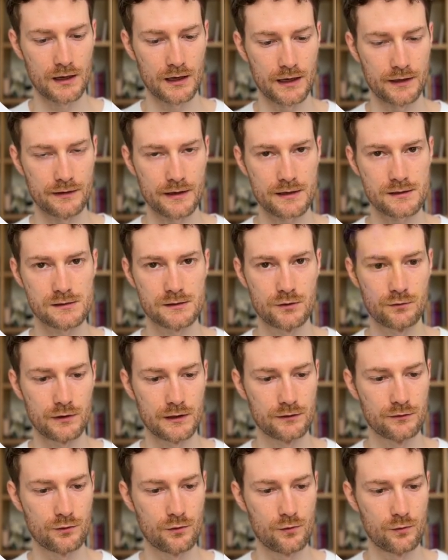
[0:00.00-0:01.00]
And next you
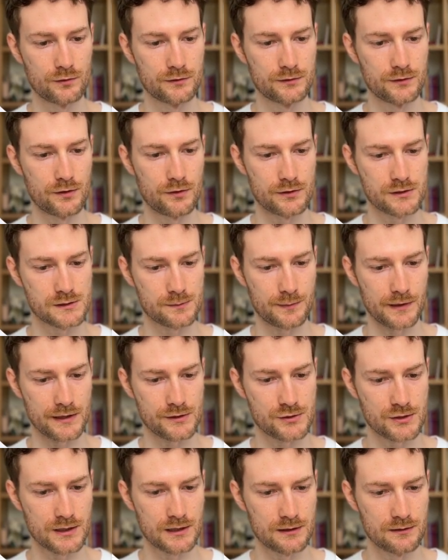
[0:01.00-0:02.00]
need to go to your
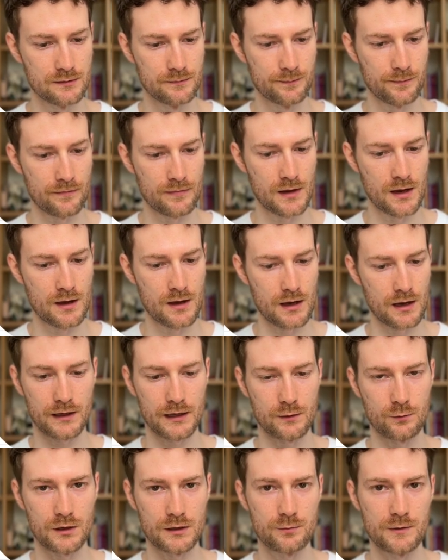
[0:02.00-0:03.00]
spreadsheet,
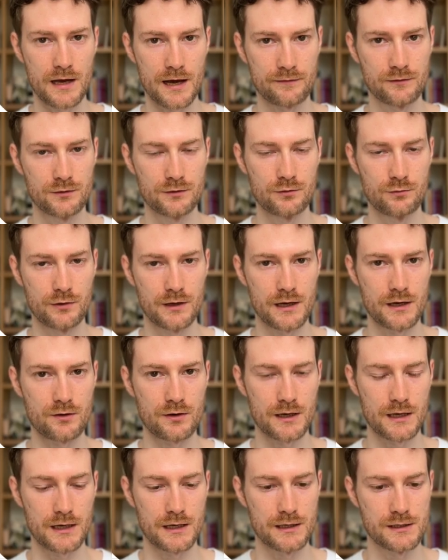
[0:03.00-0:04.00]
and what we have to do here
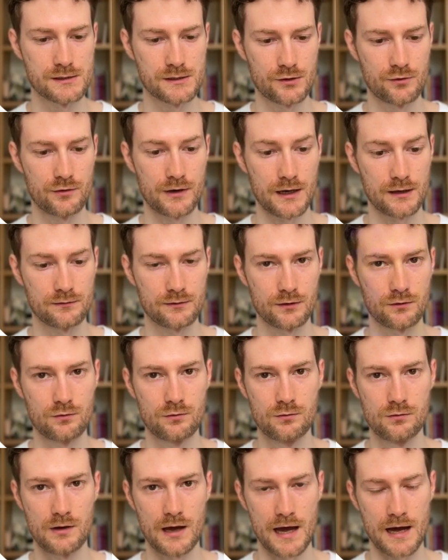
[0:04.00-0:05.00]
is create a
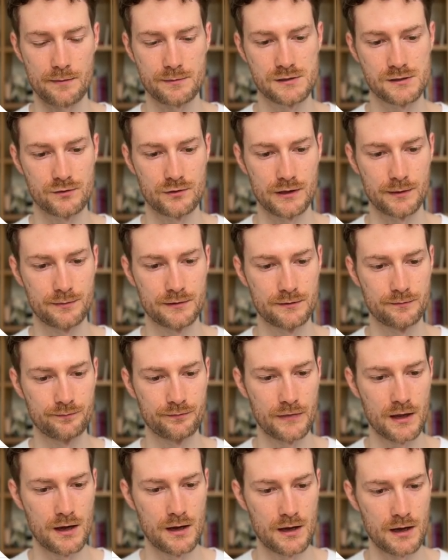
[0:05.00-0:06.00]
Google app script.
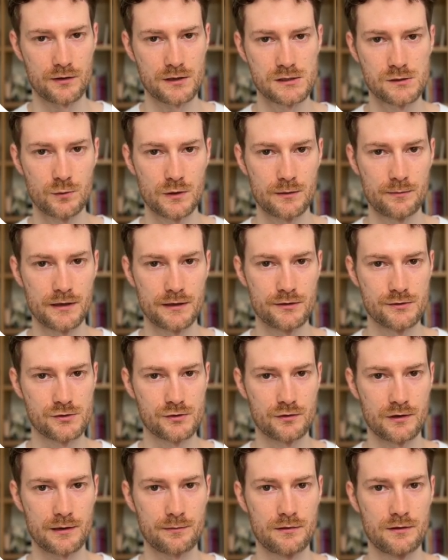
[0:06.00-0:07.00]
This will be the
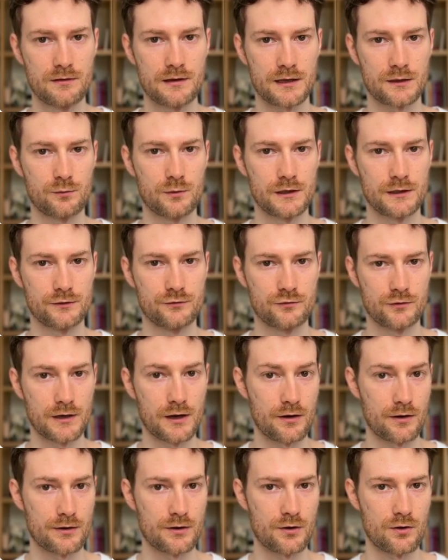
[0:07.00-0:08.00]
script that will
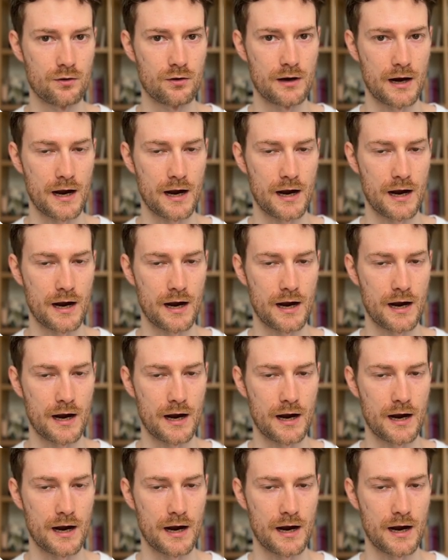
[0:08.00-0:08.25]
trigger your